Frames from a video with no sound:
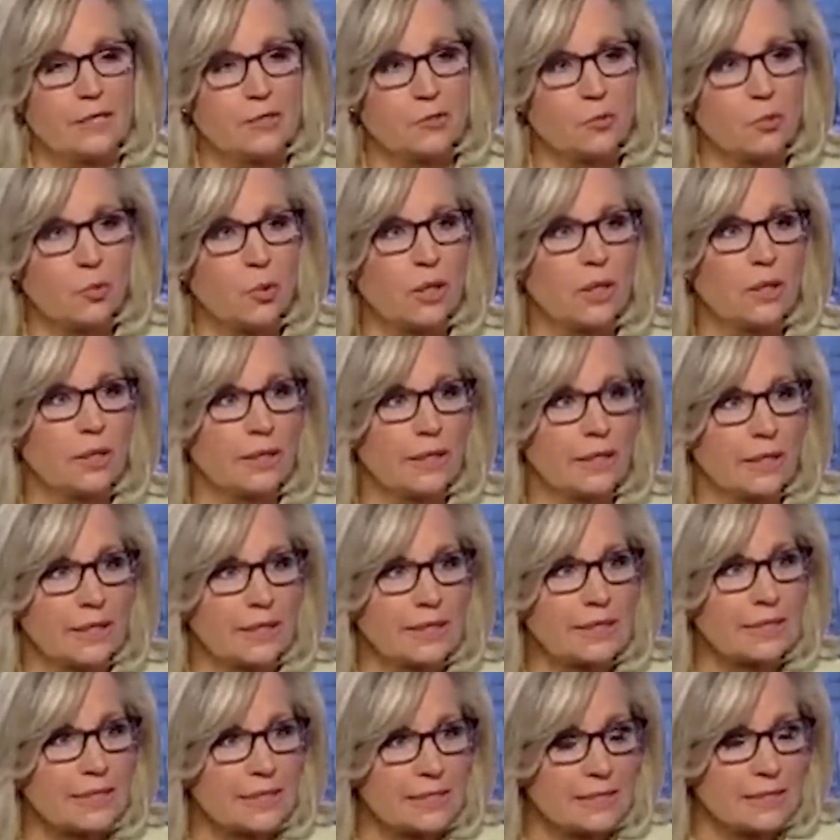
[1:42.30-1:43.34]
is willing
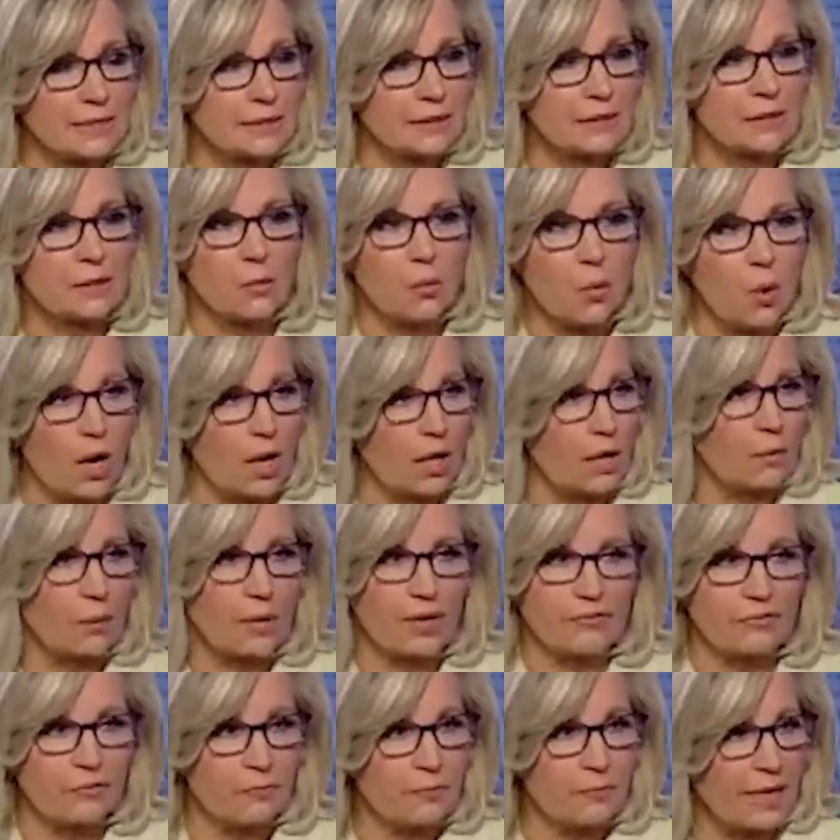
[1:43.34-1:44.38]
consistently to walk
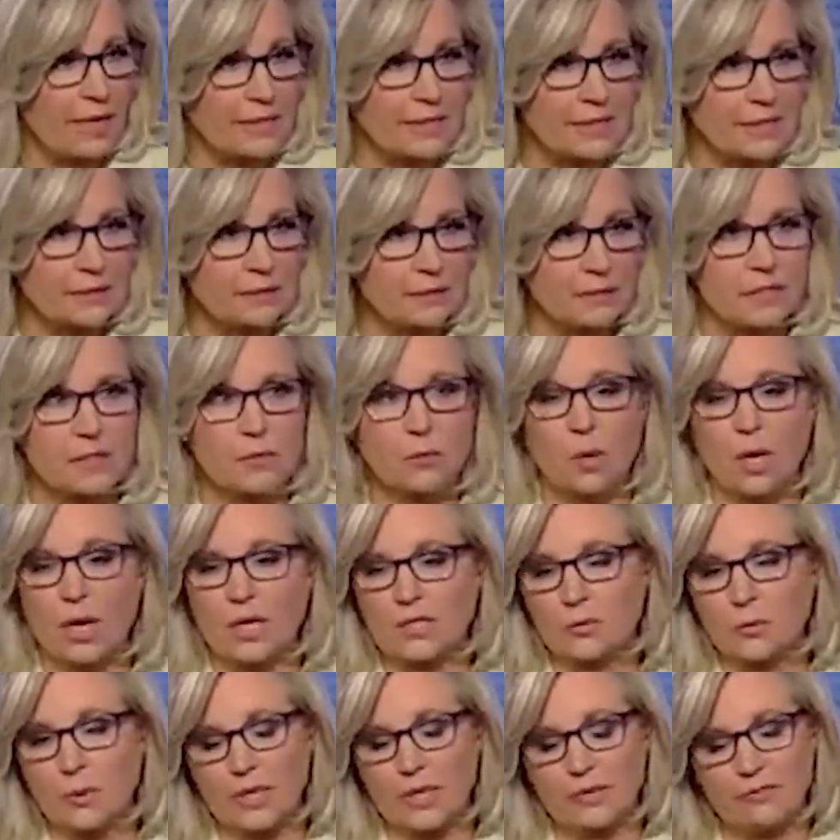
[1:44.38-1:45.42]
away from bad deals. He
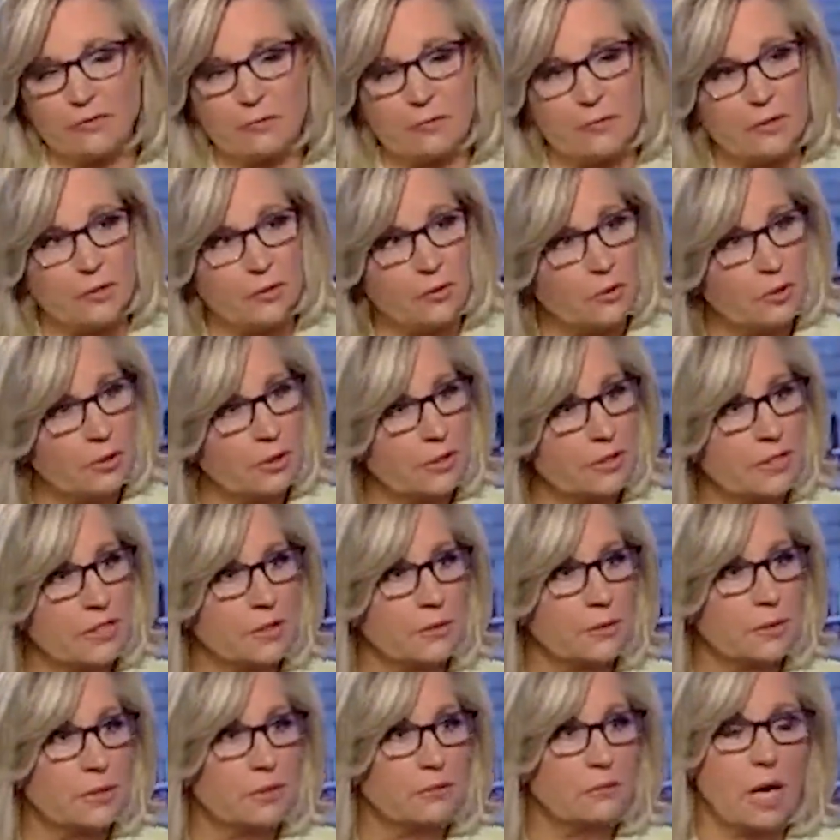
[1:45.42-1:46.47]
walked away from the nuclear deal
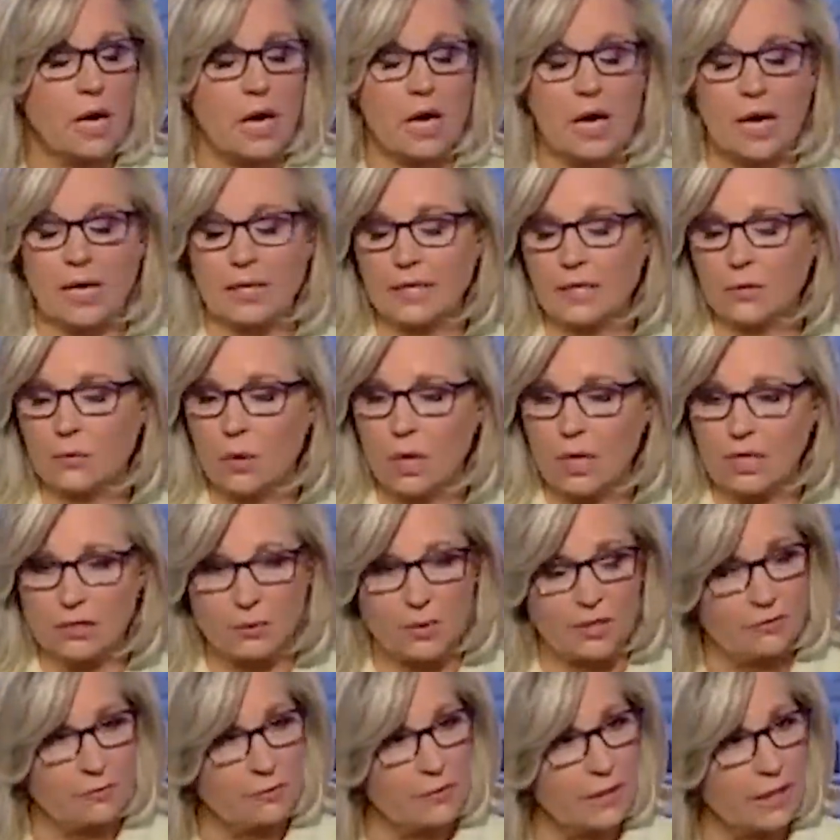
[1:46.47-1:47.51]
with Iran. He walked
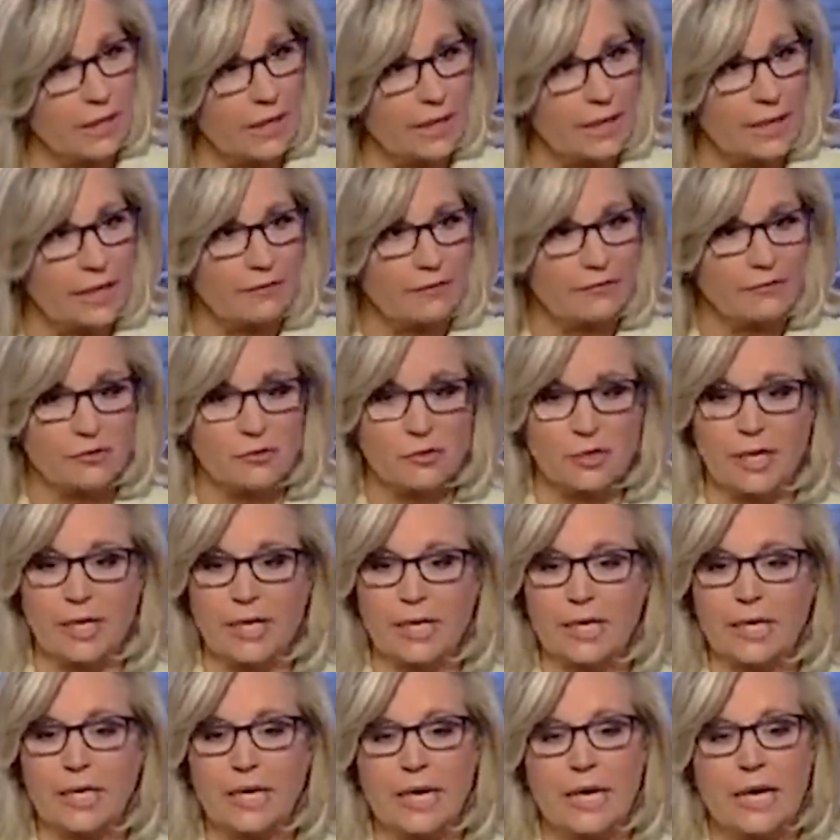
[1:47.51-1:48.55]
away from the INF
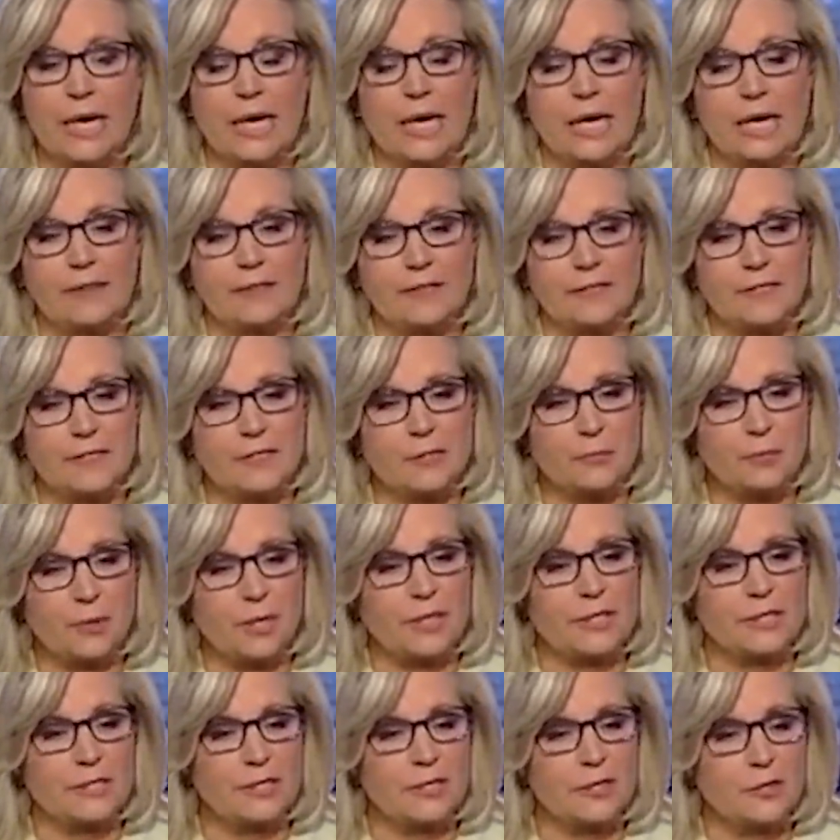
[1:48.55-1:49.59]
treaty. Uh, this is a
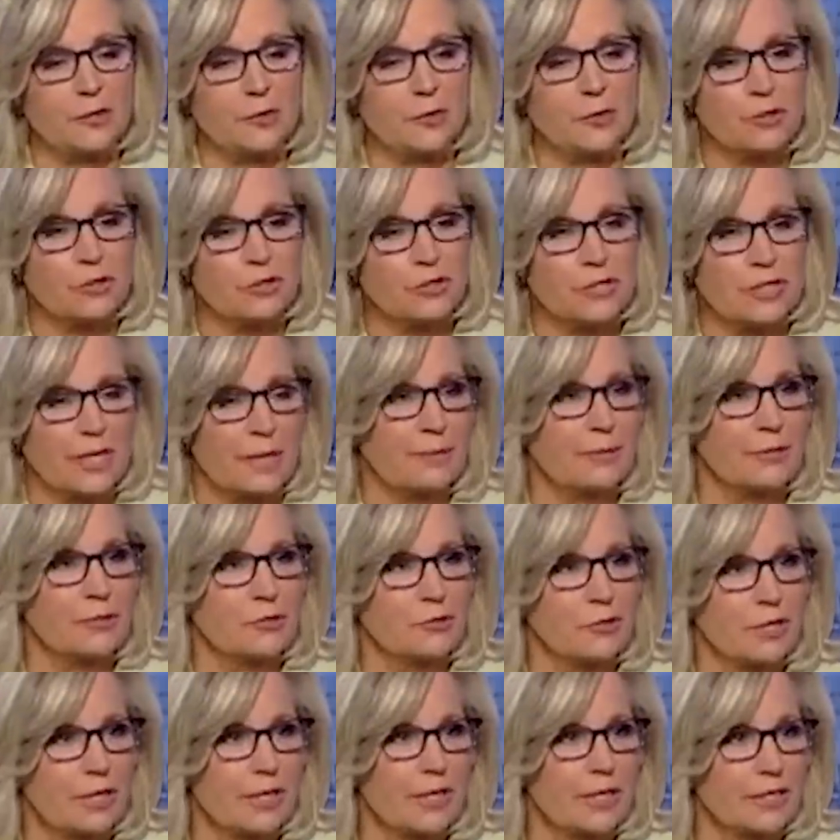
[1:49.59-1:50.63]
president who has
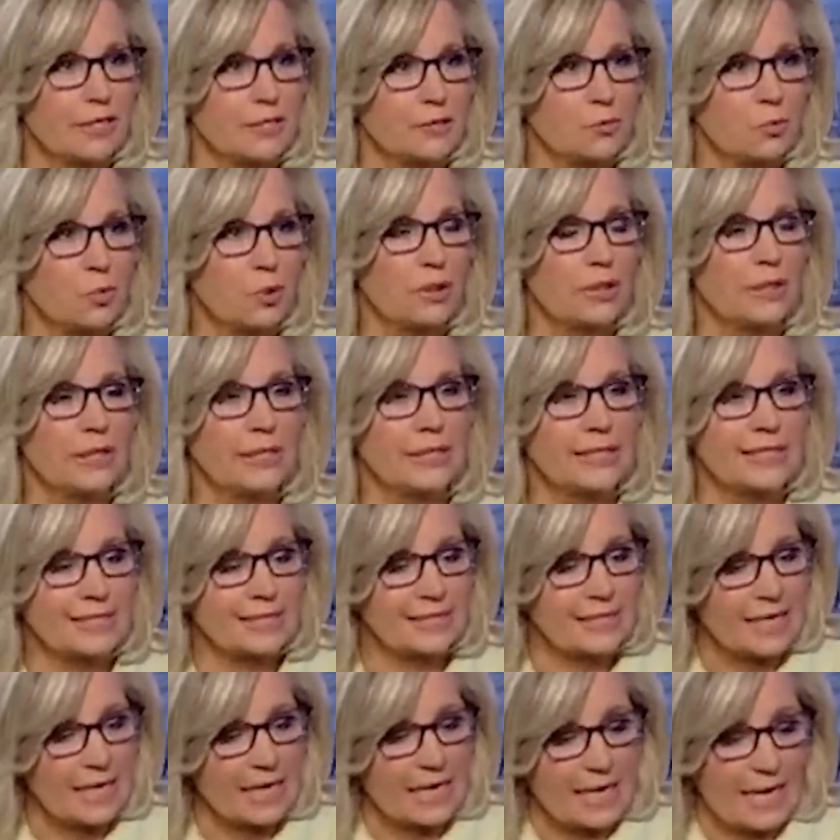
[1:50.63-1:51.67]
demonstrated his
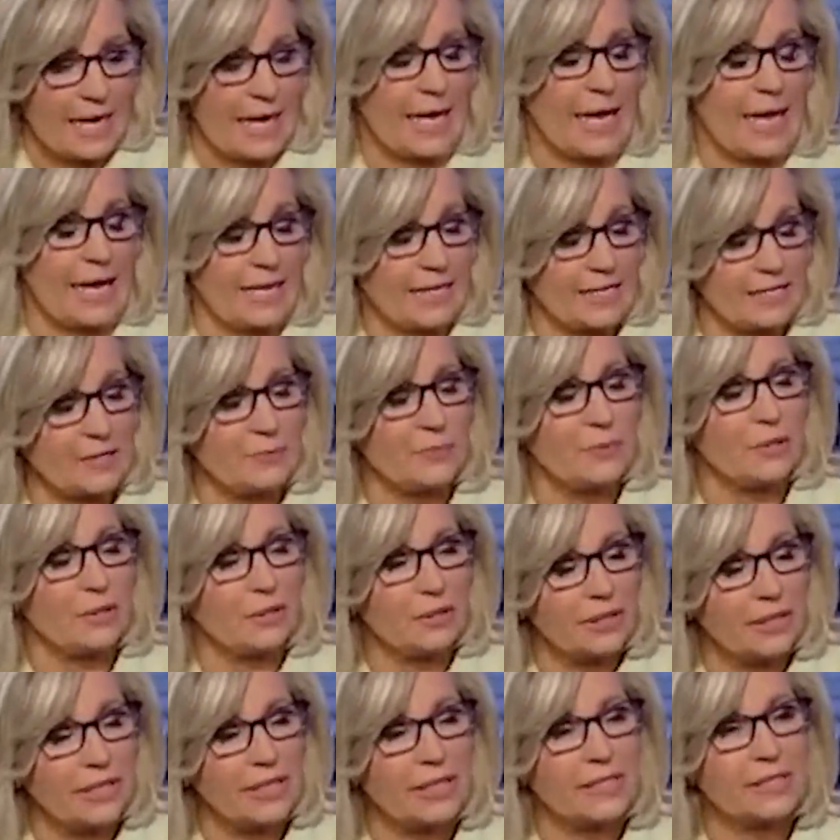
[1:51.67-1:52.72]
willingness and, and his
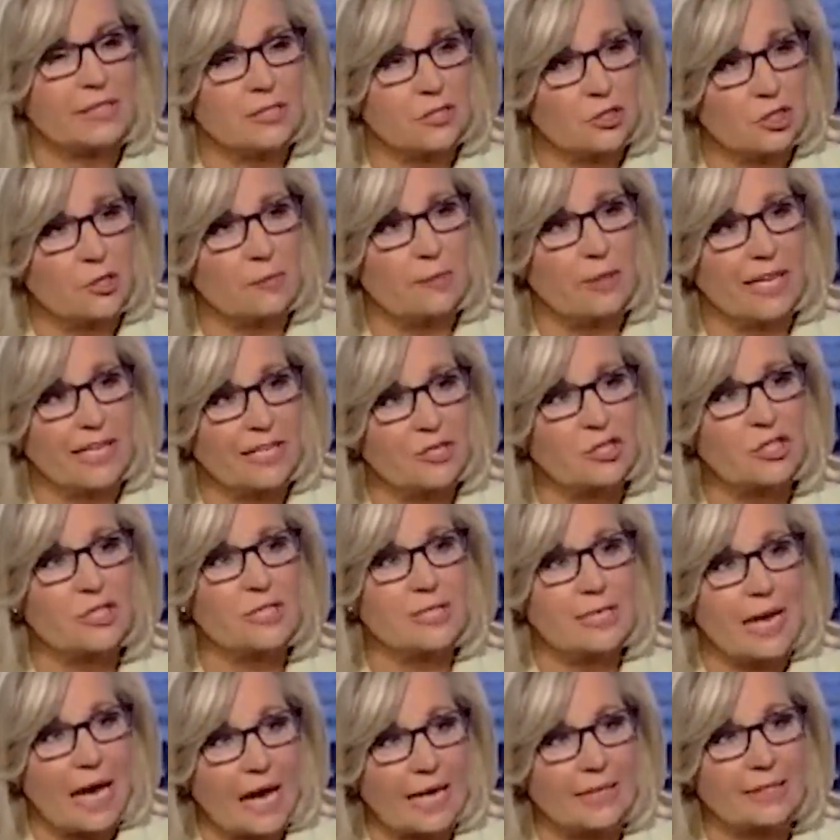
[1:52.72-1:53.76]
ability and his
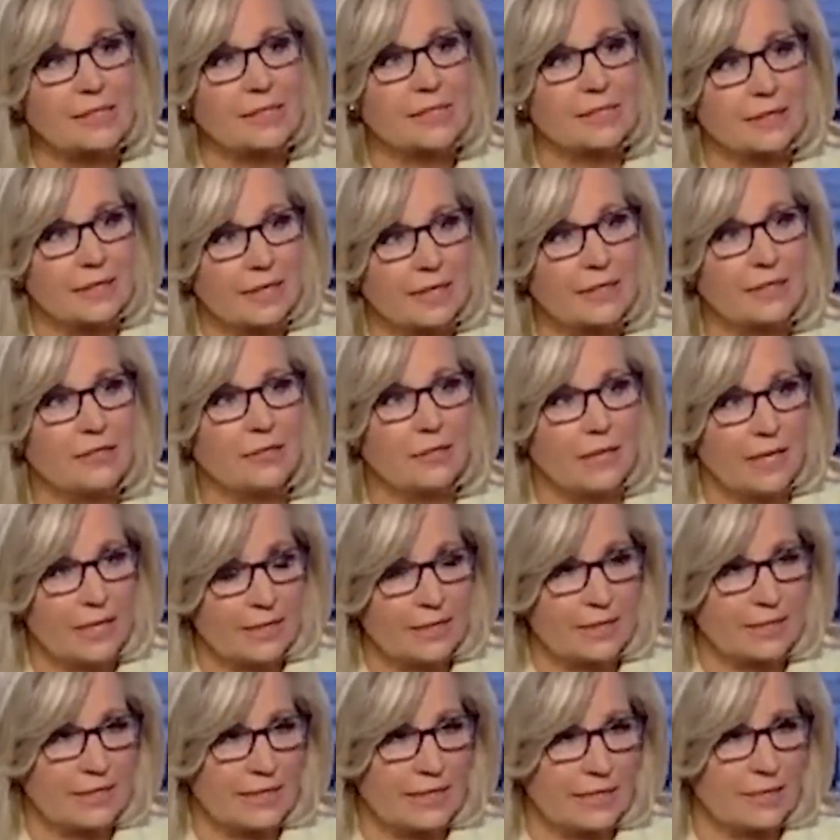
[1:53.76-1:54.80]
determination not to let the
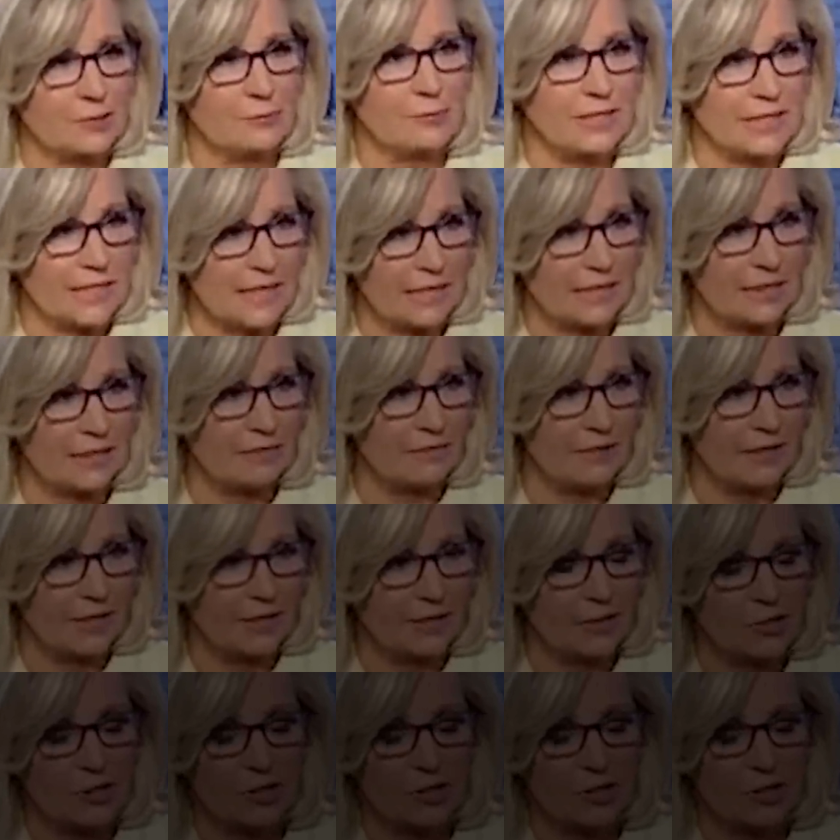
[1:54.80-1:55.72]
United States be taken advantage